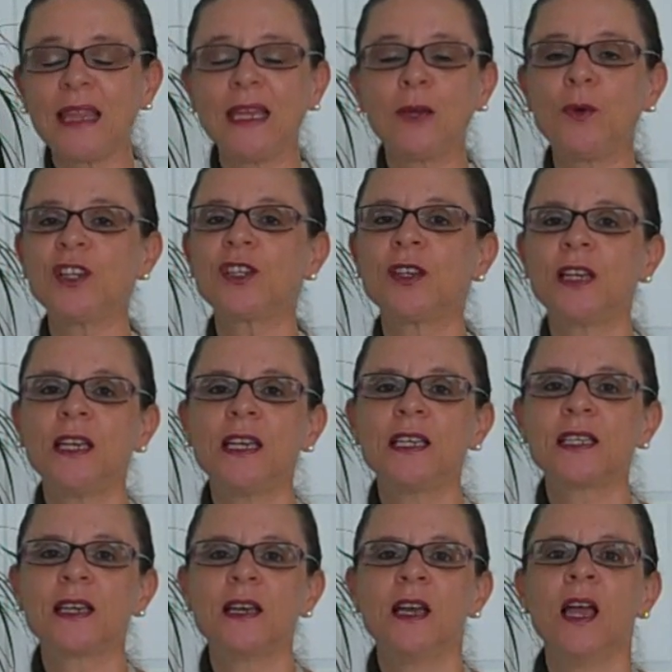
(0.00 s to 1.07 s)
The question
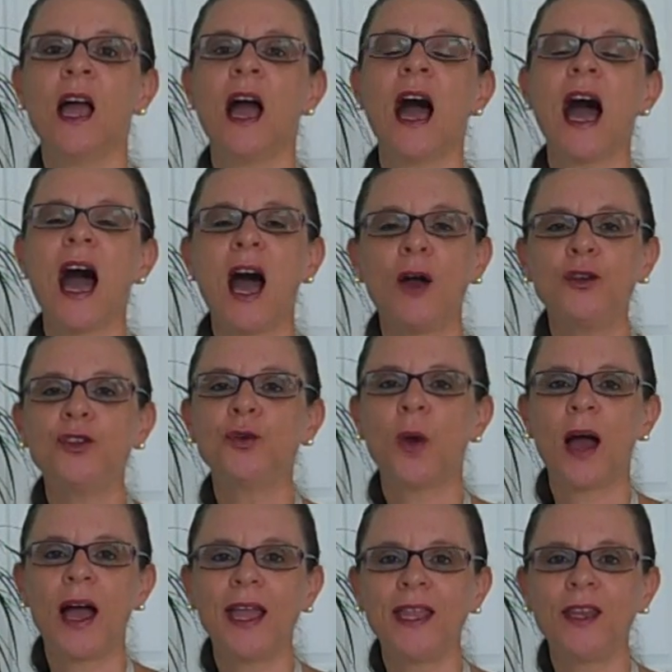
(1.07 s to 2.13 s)
is how do
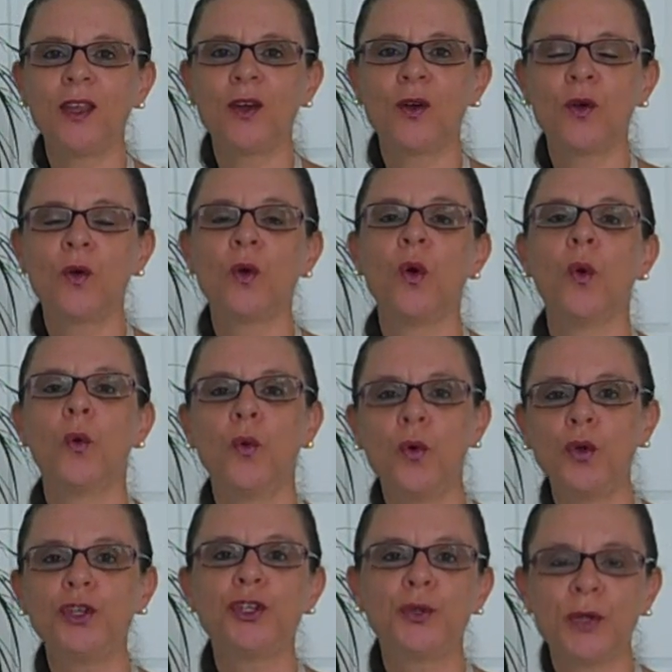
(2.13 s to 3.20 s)
I know
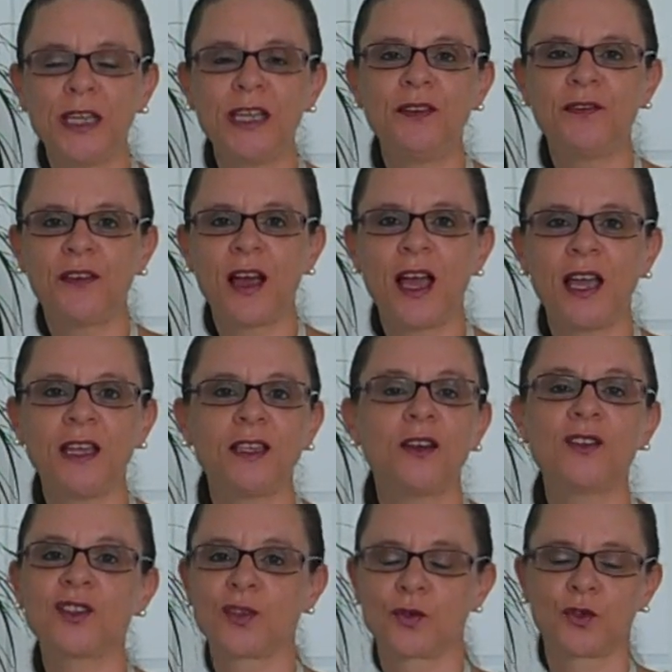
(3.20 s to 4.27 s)
who to invite
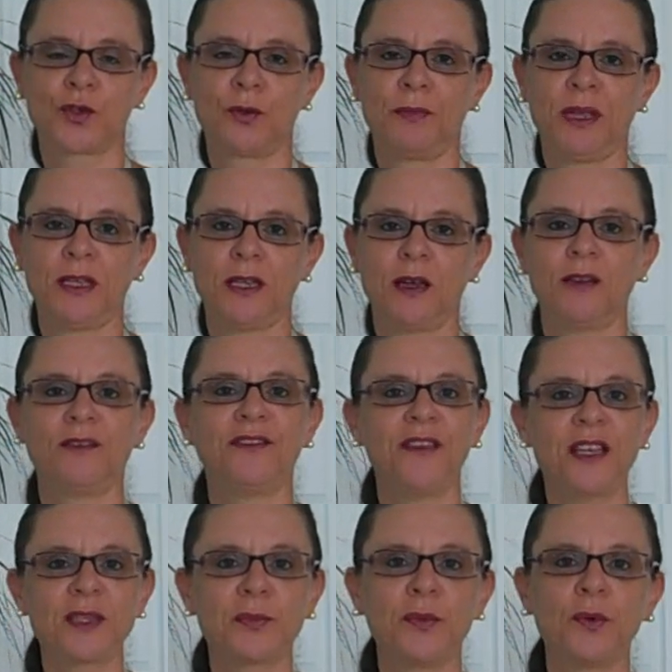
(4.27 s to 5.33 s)
on social media, on
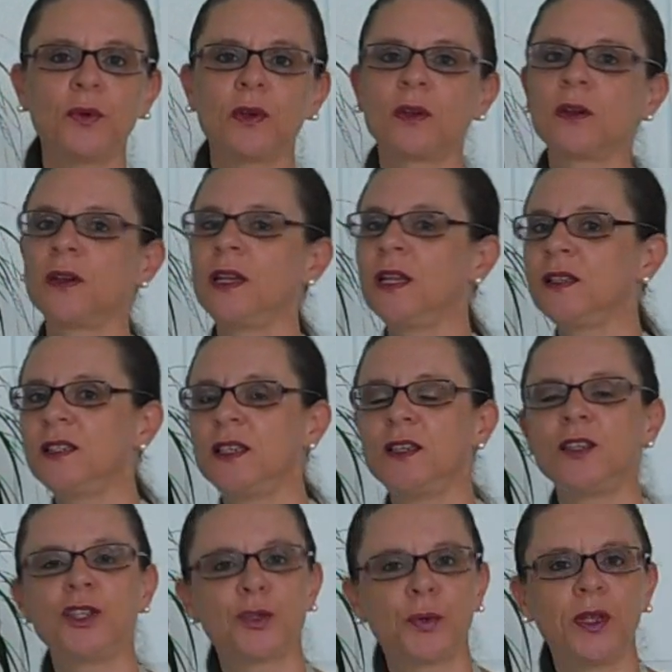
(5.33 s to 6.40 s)
Facebook,
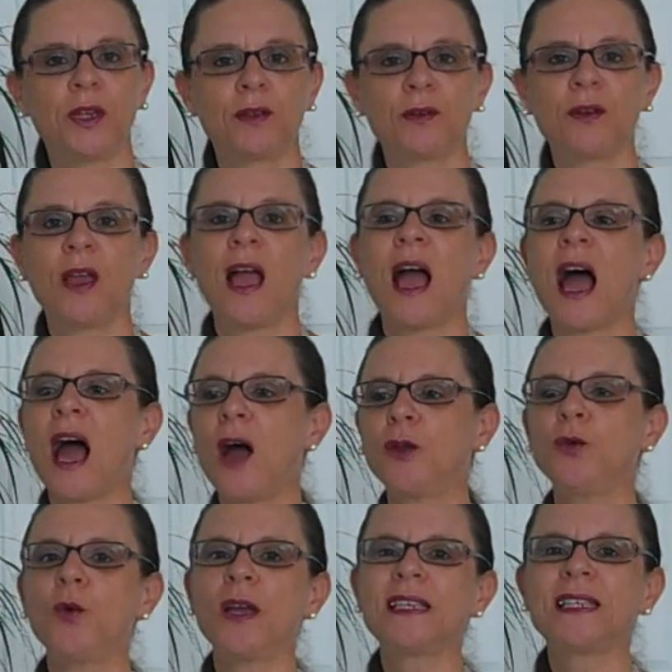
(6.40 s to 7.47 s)
LinkedIn, Twitter.
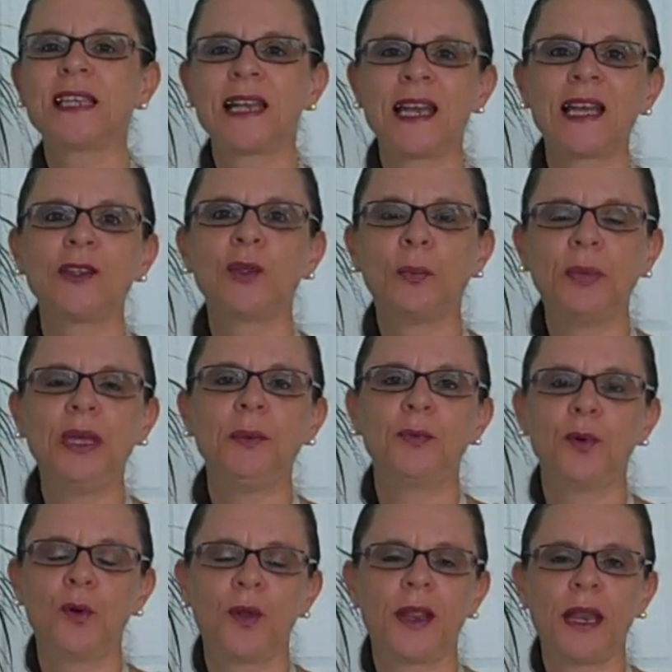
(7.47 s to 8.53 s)
How do I select the
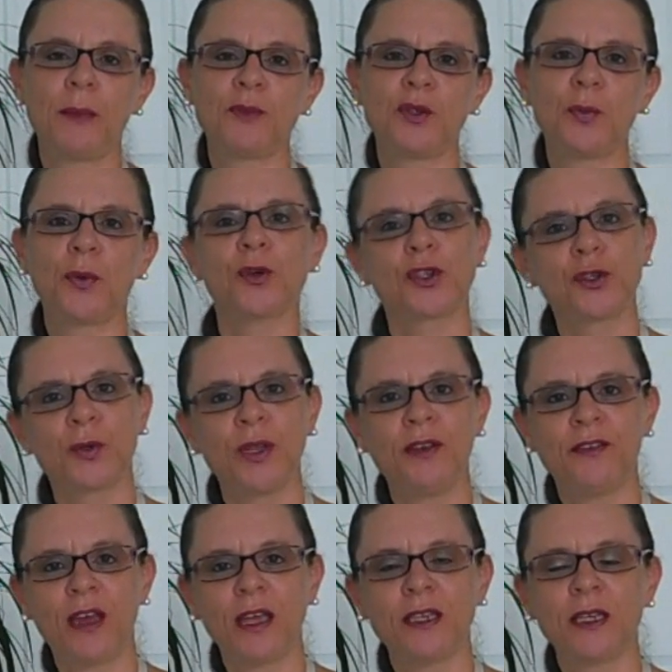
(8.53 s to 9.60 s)
people that I'm supposed to
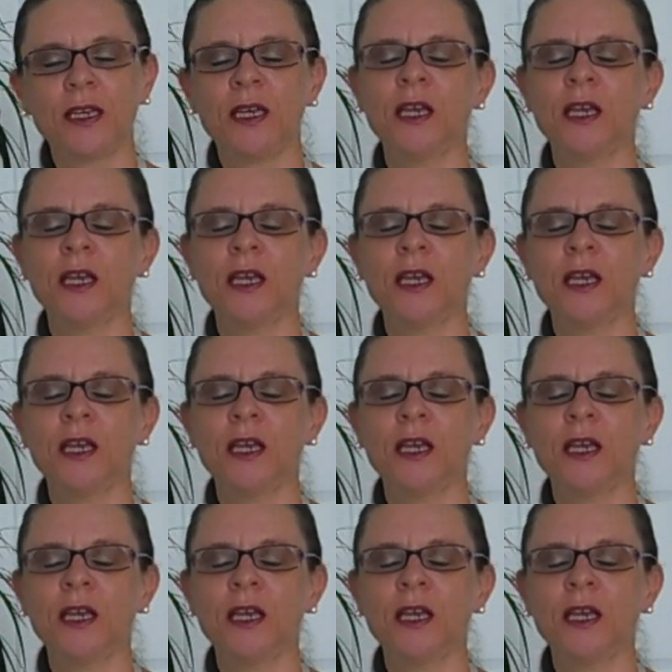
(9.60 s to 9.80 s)
invite?